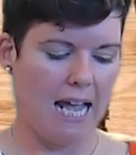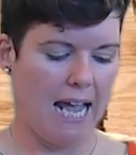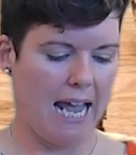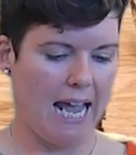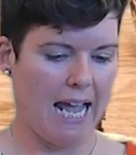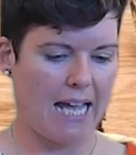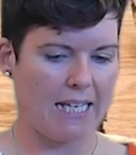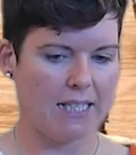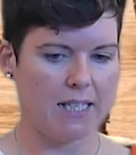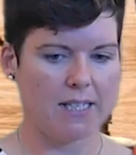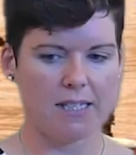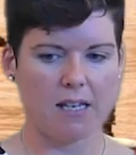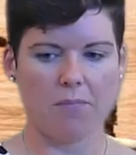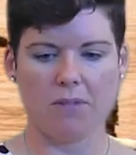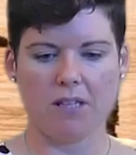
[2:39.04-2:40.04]
and
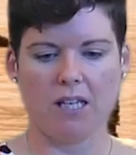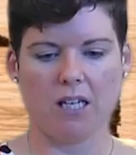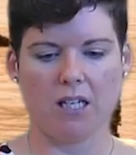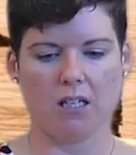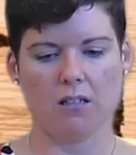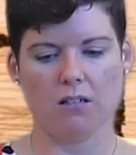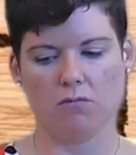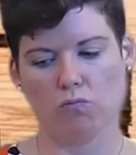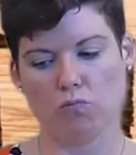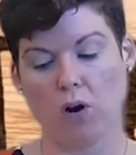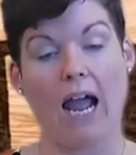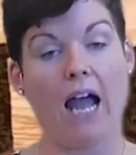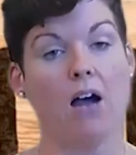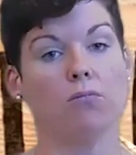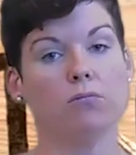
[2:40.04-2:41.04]
something
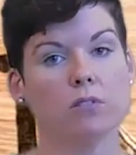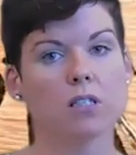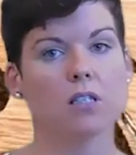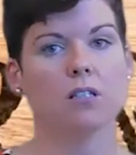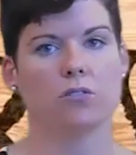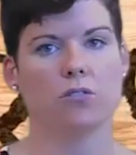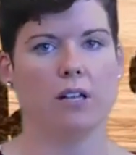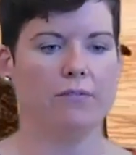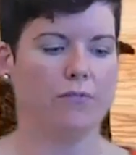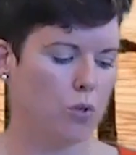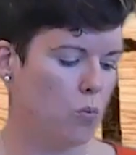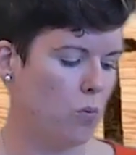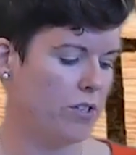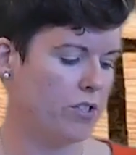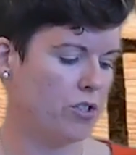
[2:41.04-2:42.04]
round if
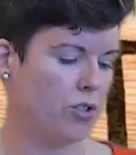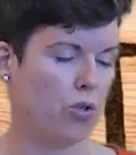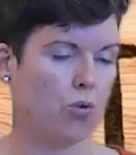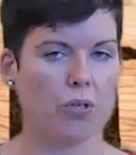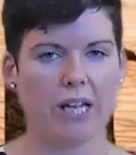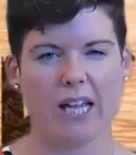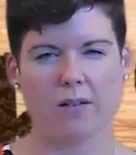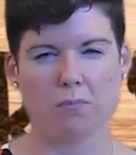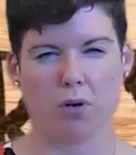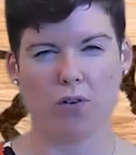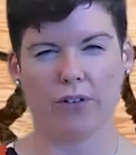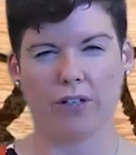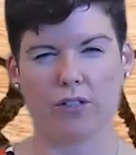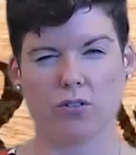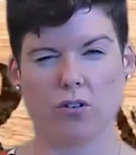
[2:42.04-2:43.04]
you want to create
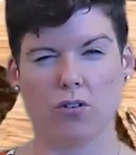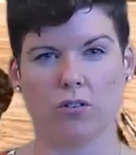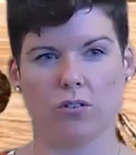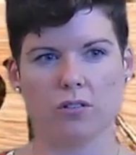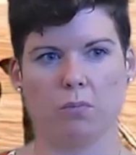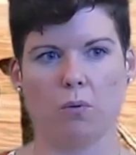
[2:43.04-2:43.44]
perfect circles,